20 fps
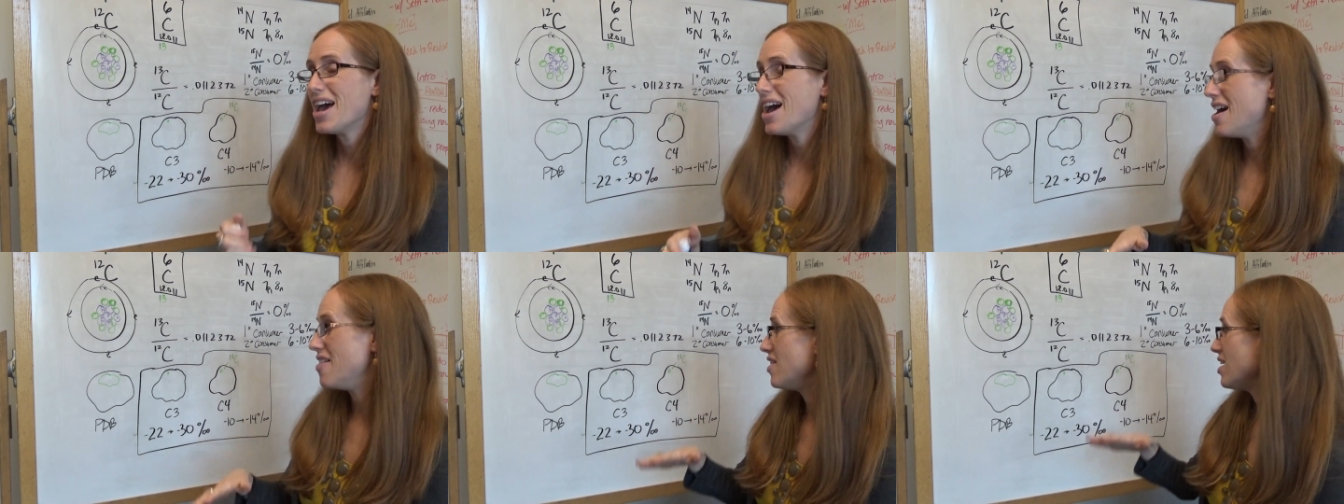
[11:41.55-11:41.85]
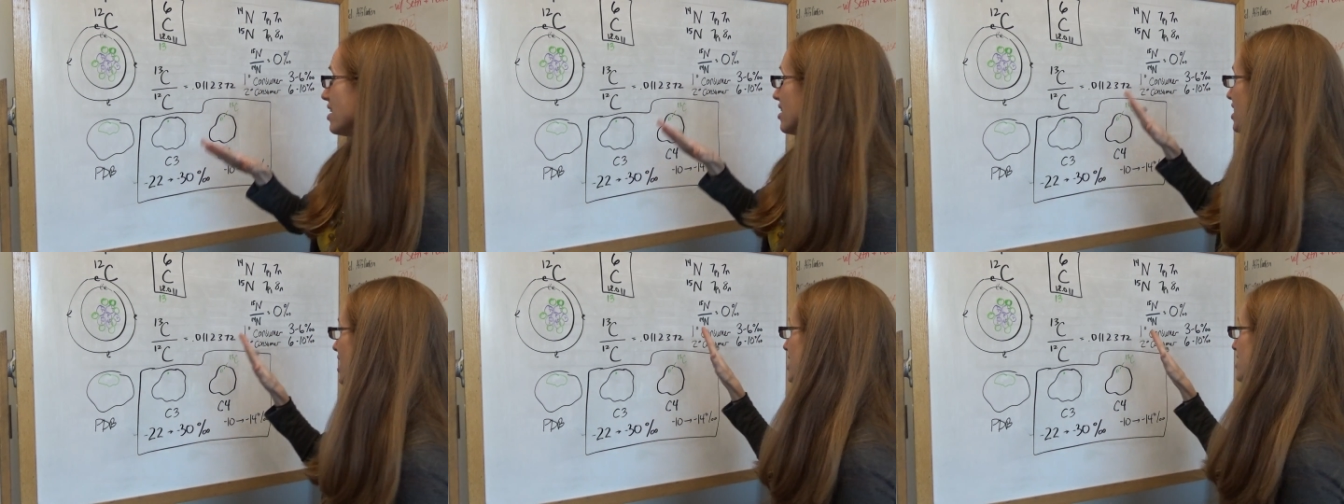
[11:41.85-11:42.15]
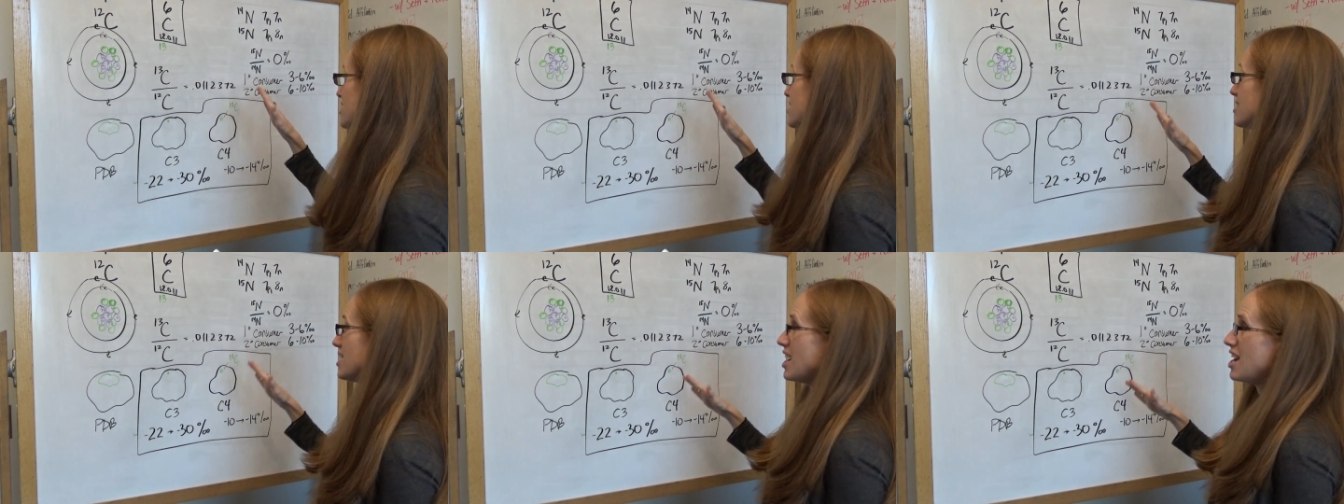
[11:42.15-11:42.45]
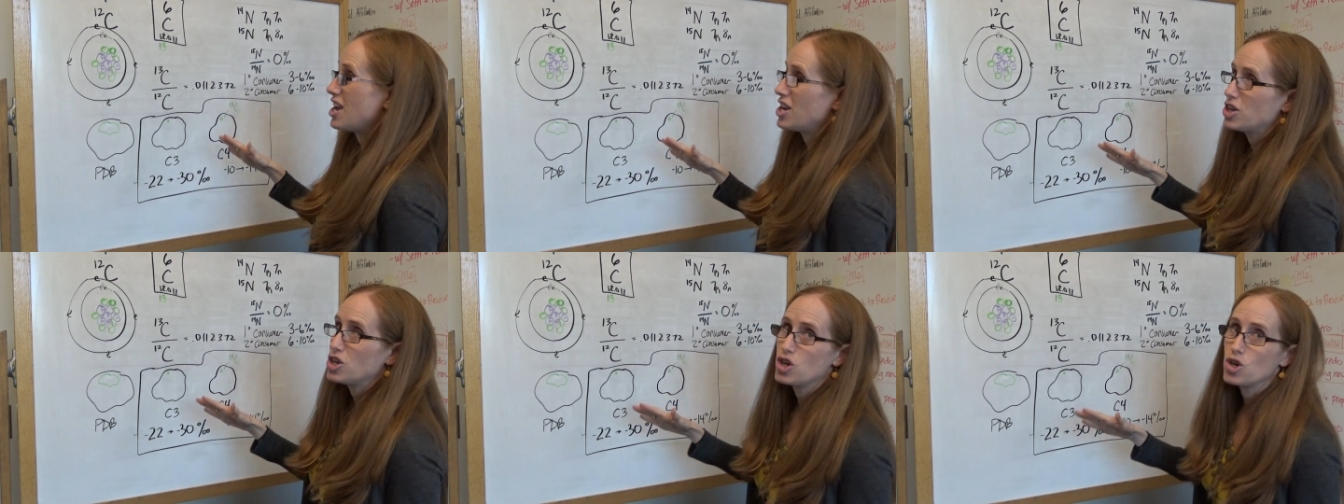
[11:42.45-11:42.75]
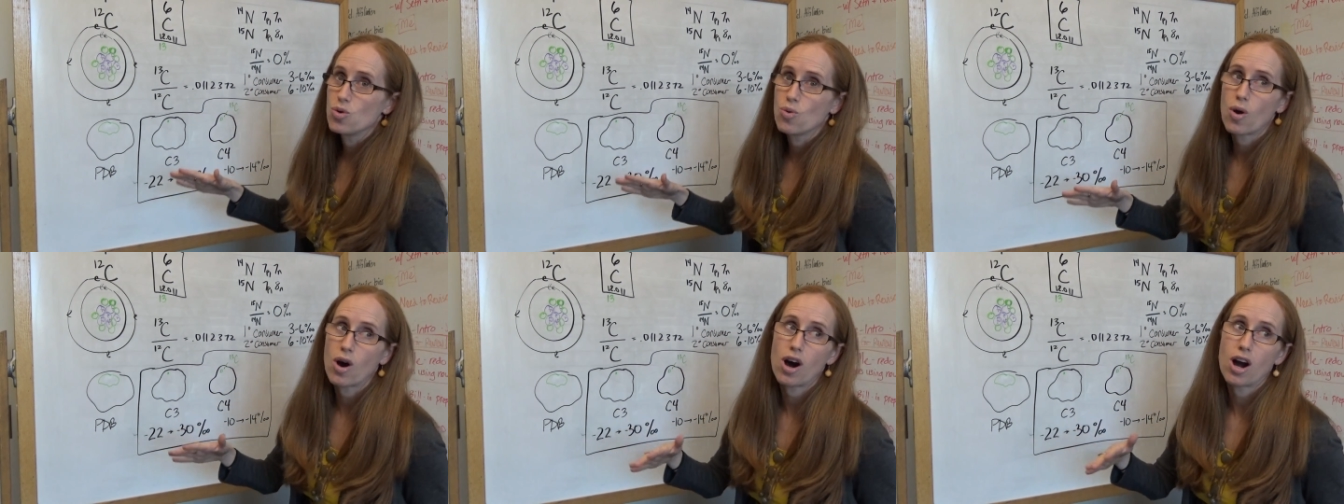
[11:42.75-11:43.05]
And then let's say
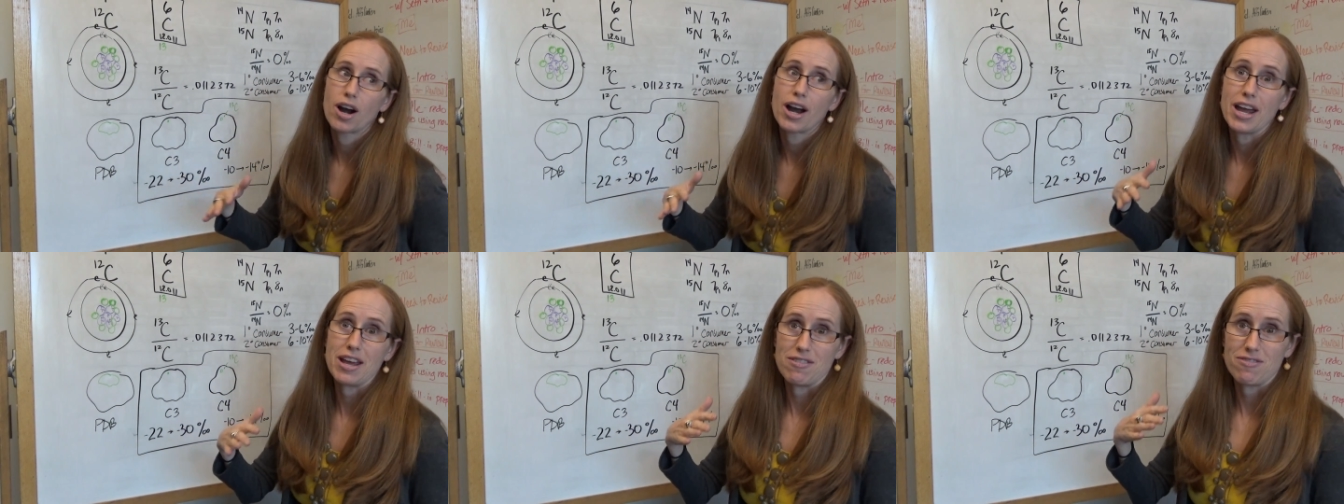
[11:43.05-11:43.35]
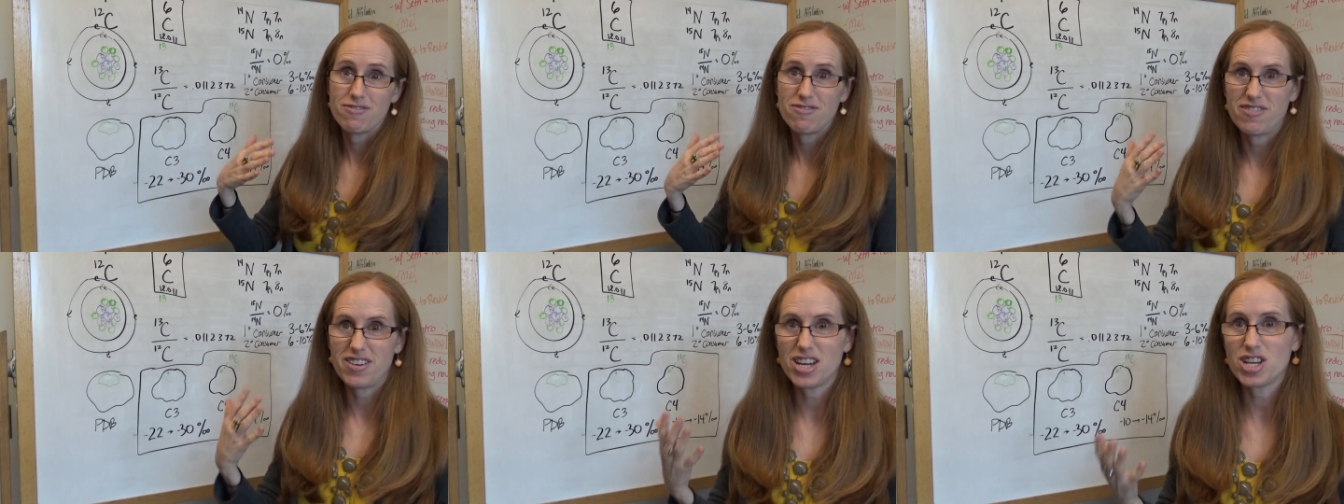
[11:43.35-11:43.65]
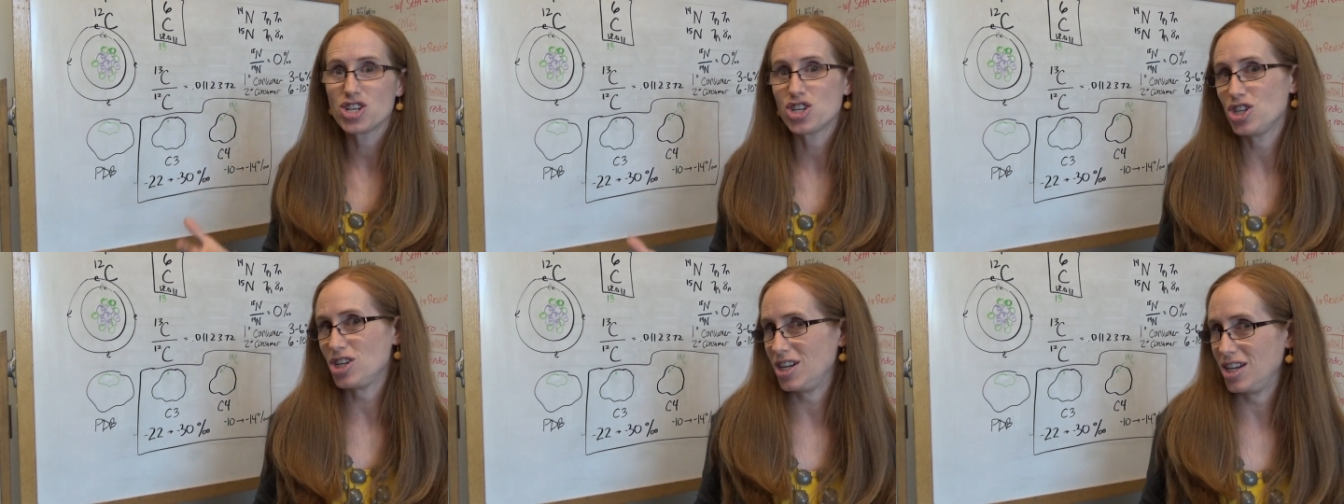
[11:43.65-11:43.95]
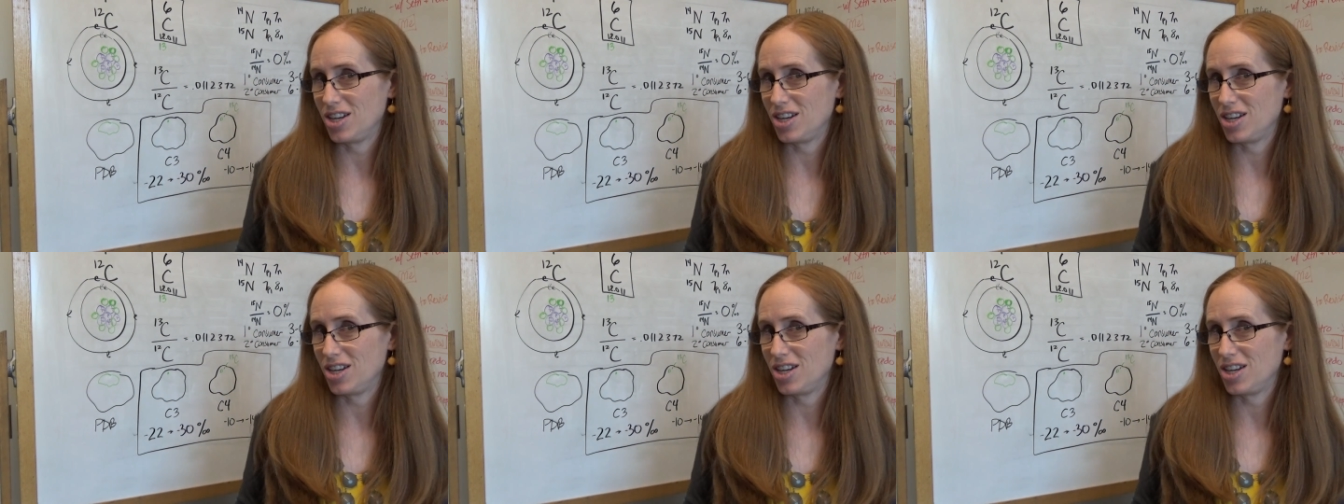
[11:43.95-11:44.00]
you are a fish